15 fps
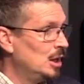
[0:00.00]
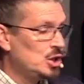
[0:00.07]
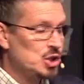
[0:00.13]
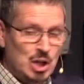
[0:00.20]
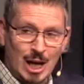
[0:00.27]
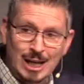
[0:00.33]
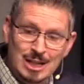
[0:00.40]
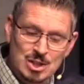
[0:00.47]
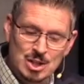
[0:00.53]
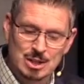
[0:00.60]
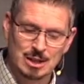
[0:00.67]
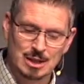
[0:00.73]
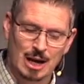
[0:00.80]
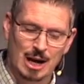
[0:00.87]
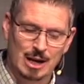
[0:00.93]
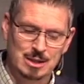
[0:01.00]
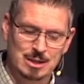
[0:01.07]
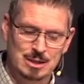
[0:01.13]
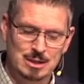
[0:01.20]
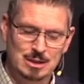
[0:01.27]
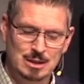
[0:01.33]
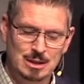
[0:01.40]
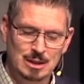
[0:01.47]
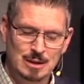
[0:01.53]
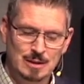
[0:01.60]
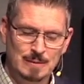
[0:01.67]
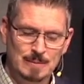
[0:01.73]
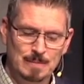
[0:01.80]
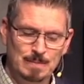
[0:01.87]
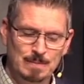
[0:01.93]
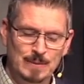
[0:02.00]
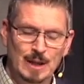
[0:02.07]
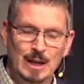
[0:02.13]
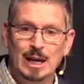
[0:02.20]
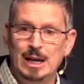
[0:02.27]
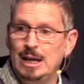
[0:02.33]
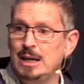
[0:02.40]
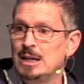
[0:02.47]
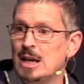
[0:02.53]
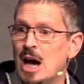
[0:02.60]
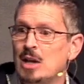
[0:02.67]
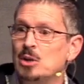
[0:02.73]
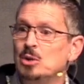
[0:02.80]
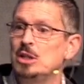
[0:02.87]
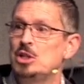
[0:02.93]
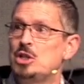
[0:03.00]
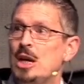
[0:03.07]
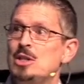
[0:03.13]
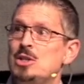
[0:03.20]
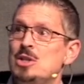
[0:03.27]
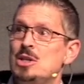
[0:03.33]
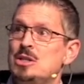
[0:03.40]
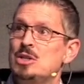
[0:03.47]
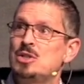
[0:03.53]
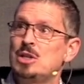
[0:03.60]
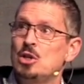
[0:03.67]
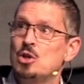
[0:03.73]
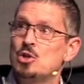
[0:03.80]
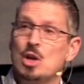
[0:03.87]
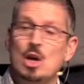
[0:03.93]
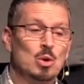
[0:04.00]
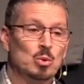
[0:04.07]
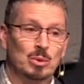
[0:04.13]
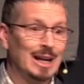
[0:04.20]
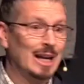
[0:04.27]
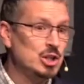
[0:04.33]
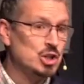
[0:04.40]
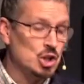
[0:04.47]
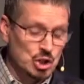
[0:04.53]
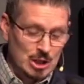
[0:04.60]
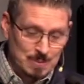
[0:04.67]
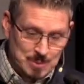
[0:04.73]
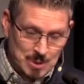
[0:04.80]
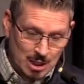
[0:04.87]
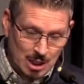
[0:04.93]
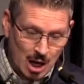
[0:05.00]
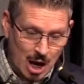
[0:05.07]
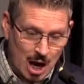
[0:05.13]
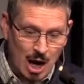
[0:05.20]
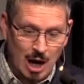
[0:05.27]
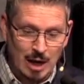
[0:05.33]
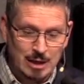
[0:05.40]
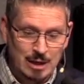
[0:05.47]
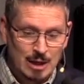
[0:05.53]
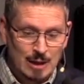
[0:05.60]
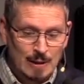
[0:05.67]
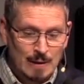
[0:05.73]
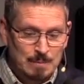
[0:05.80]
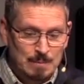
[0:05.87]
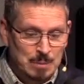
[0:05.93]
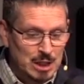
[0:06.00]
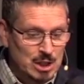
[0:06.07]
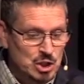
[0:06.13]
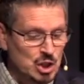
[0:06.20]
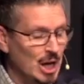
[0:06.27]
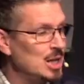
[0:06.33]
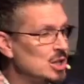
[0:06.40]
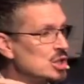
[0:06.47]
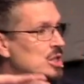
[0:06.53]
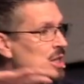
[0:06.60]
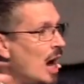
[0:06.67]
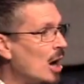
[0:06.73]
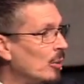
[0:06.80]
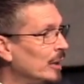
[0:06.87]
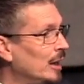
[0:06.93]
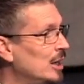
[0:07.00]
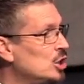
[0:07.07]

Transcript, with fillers: It changes us. It not only changes the sinner's relationship to God, but it changes our